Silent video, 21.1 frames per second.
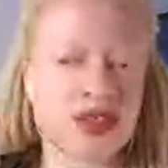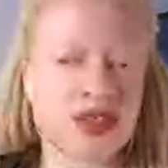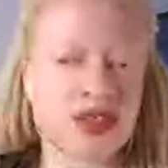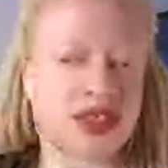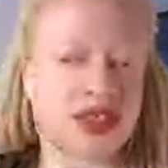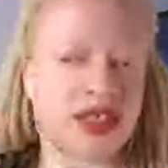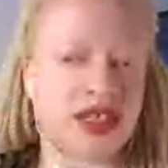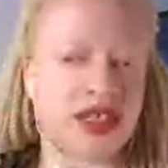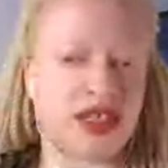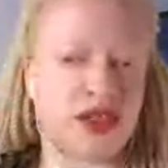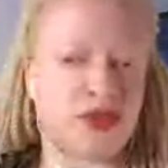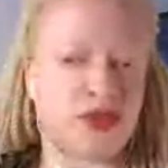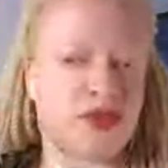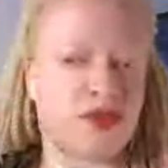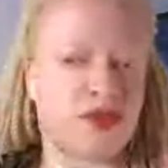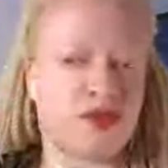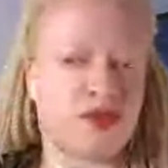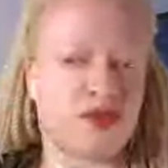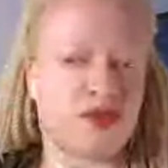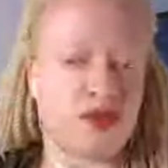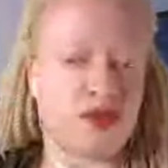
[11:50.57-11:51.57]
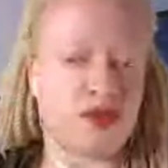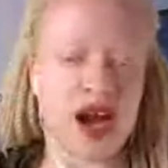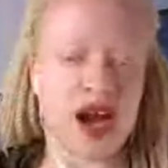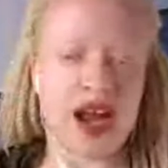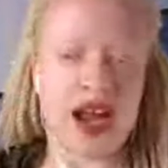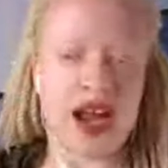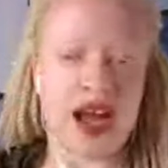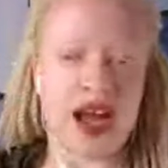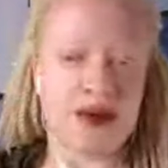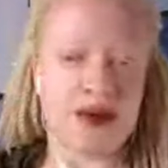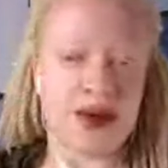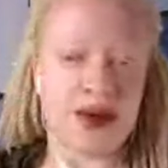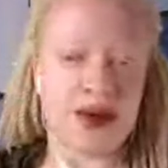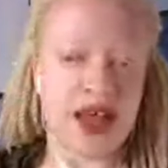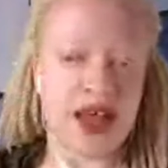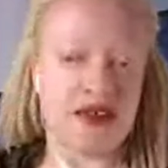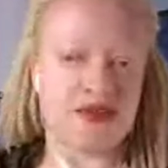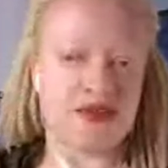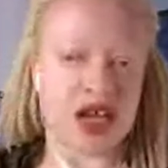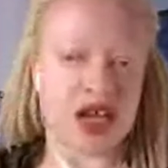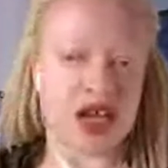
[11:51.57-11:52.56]
and I would have
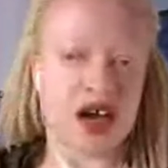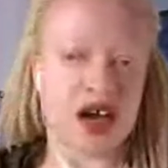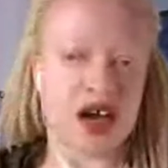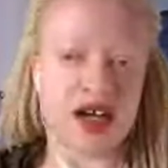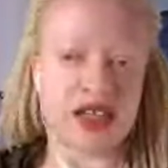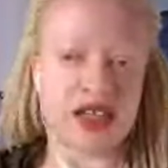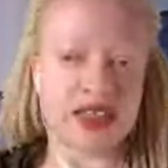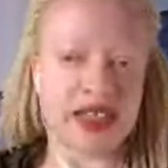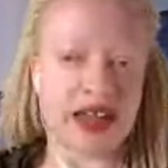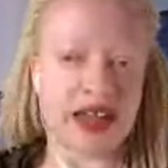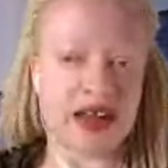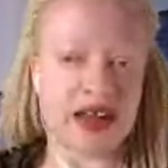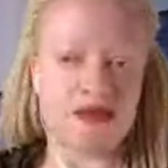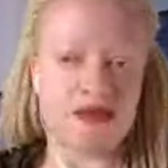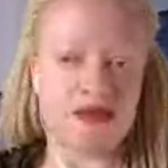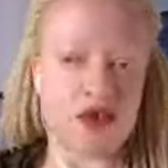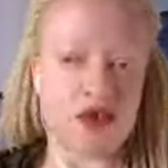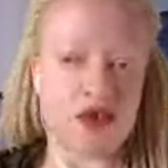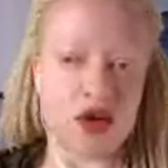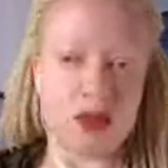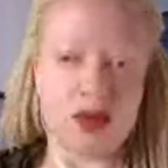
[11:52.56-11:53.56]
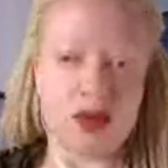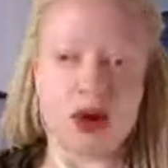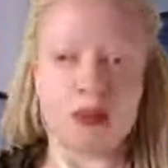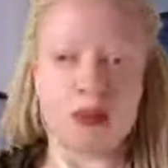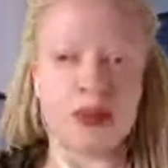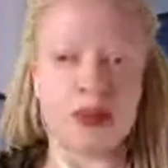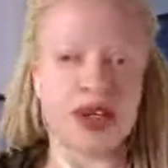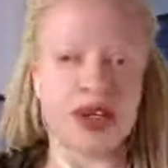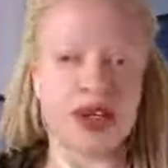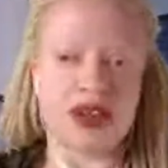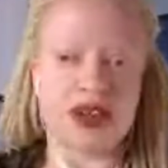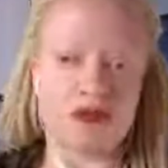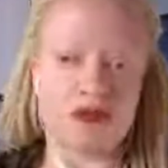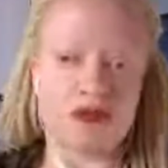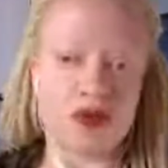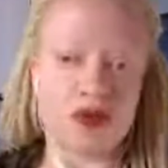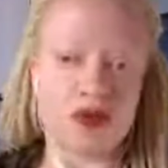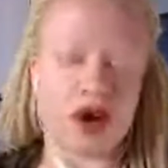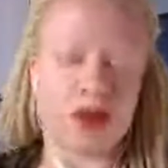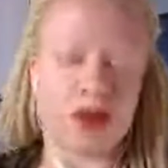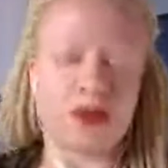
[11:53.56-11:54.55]
a contact form or a booking
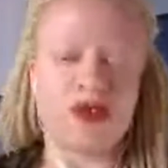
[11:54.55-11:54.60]
form